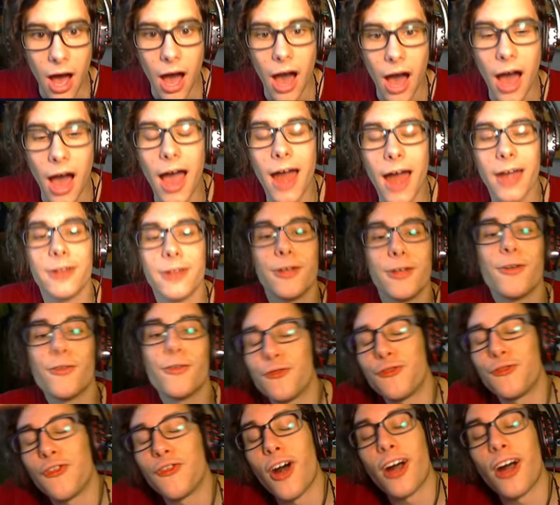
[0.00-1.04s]
Are you
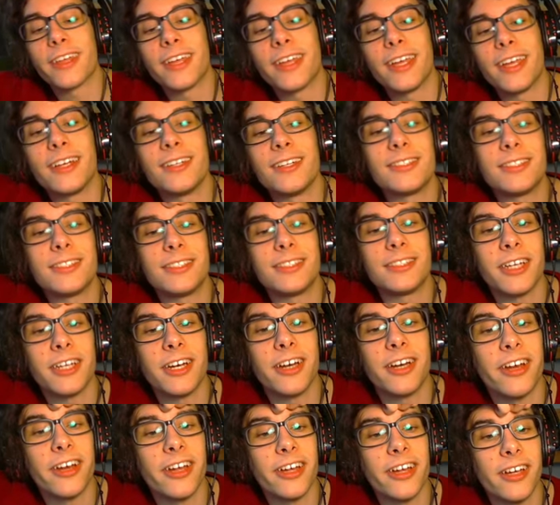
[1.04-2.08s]
fucking
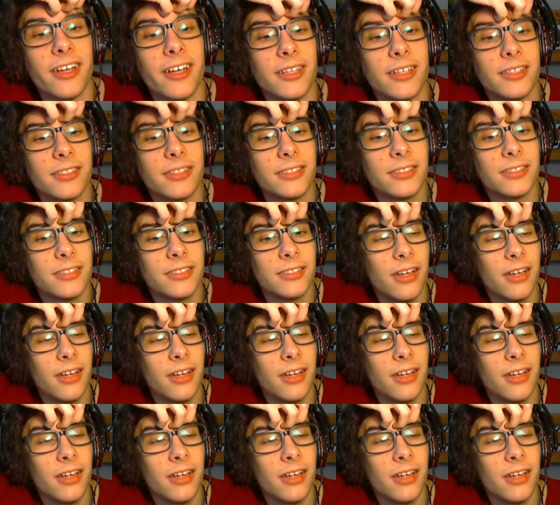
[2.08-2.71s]
serious?